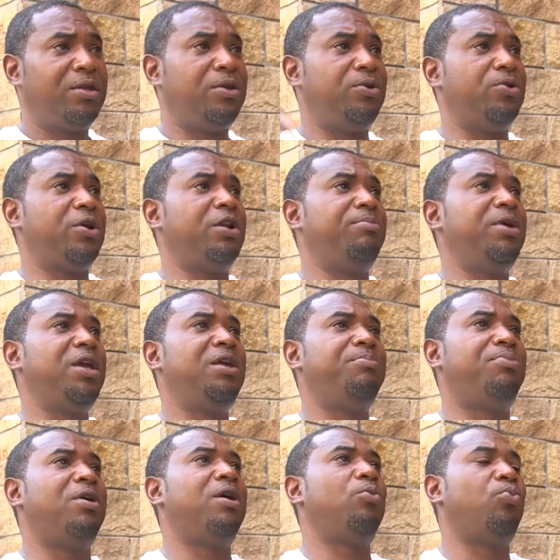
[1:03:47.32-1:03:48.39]
You know what I mean?
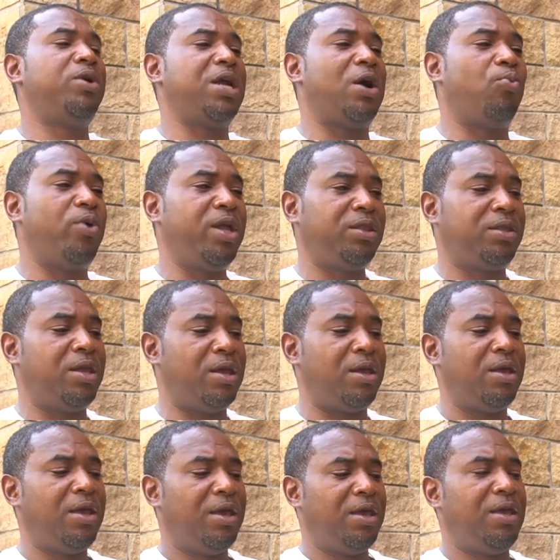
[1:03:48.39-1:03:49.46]
But when I went there,
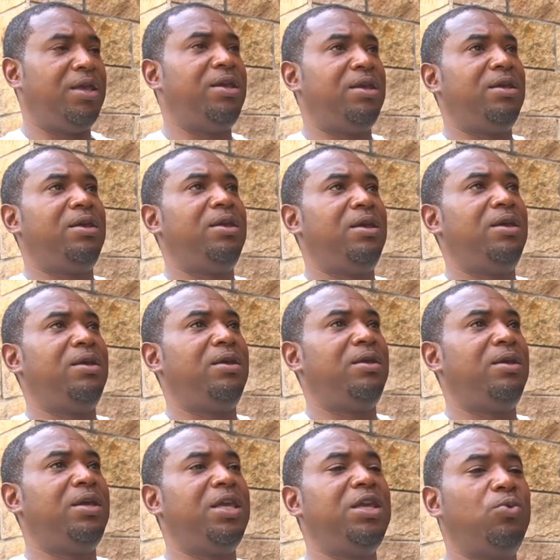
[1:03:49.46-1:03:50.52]

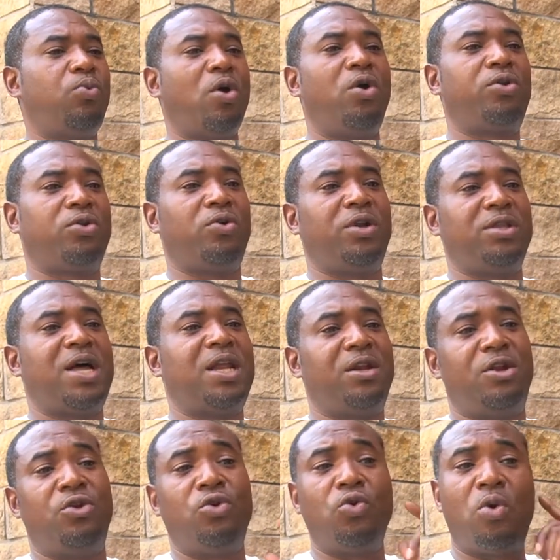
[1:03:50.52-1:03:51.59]
he worked on a lot of
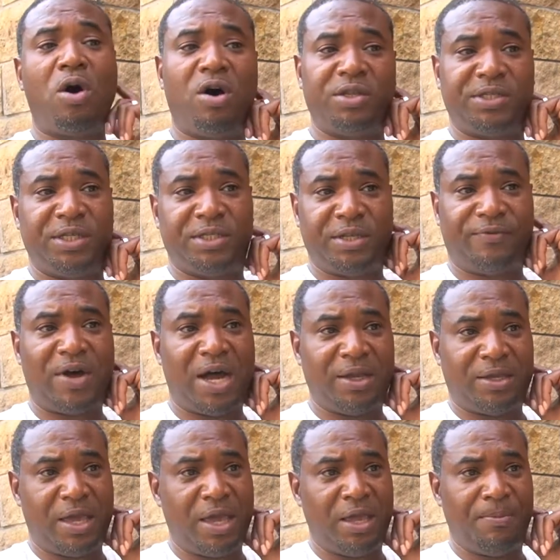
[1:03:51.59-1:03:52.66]
the nuances of our
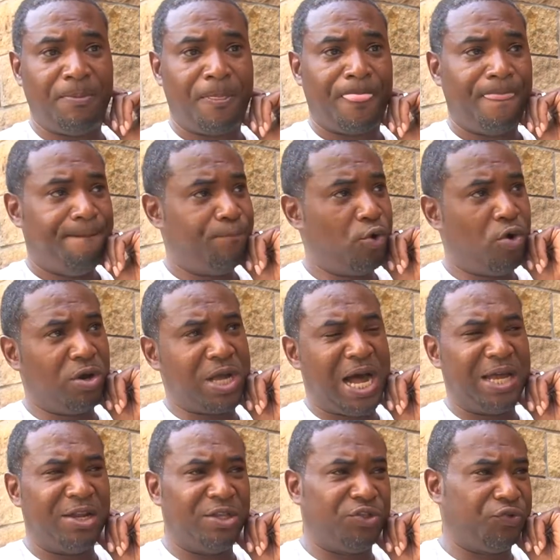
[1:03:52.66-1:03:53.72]
game, all
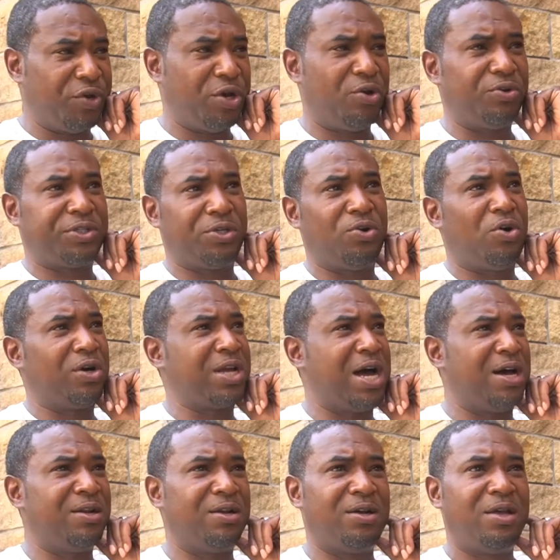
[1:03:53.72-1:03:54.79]
kind of drills and all
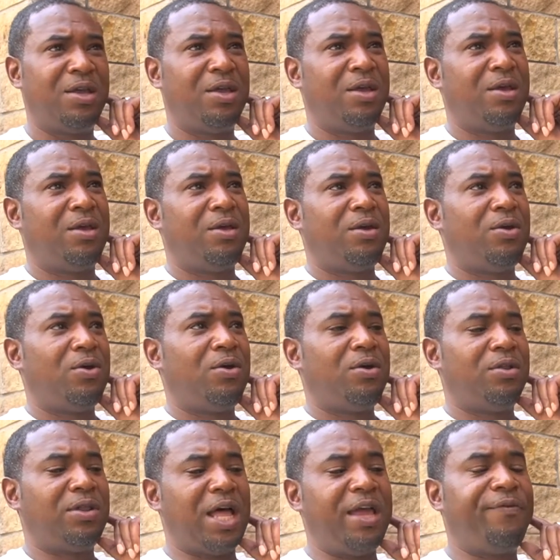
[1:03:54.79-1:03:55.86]
kind of
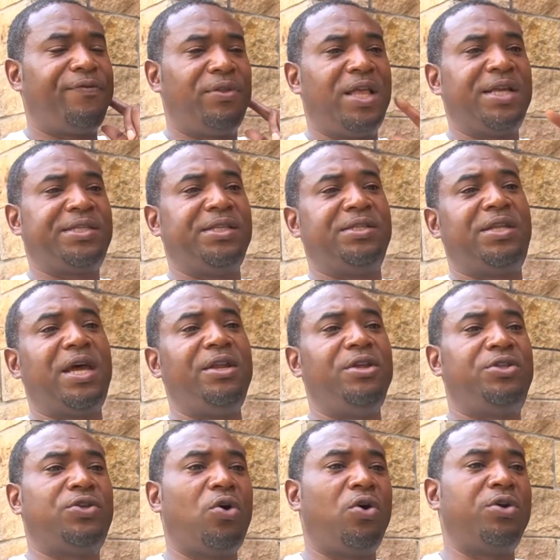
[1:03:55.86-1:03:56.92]
life lessons that he
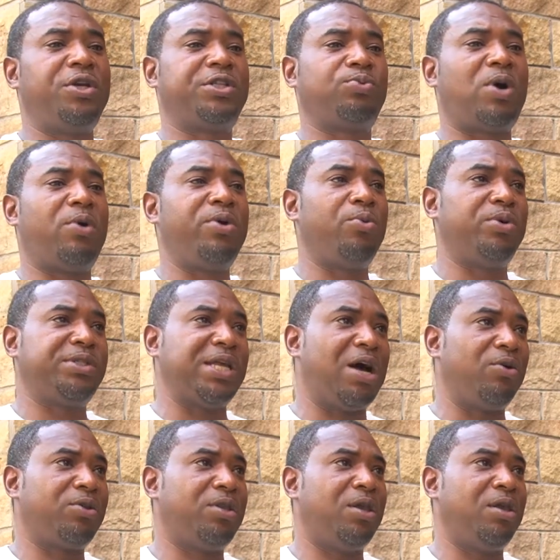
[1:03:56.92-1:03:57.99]
taught us while we was
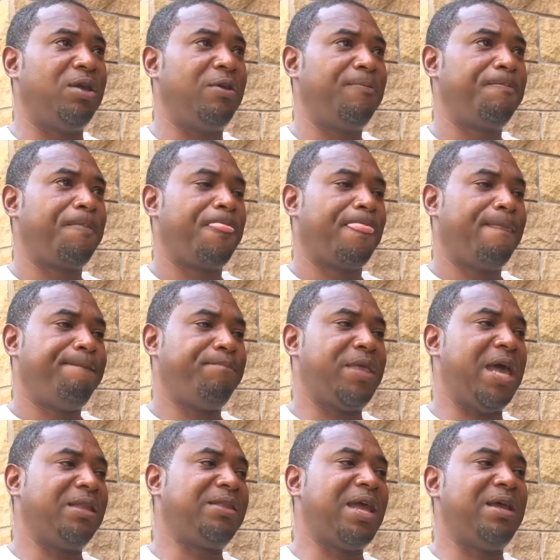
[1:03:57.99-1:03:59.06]
out there.
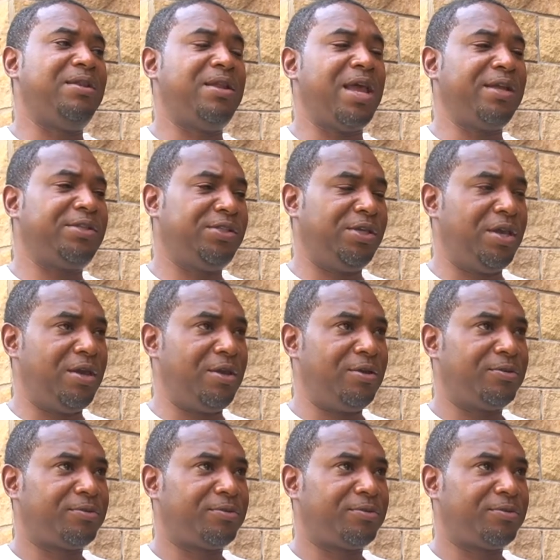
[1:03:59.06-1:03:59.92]
That next year,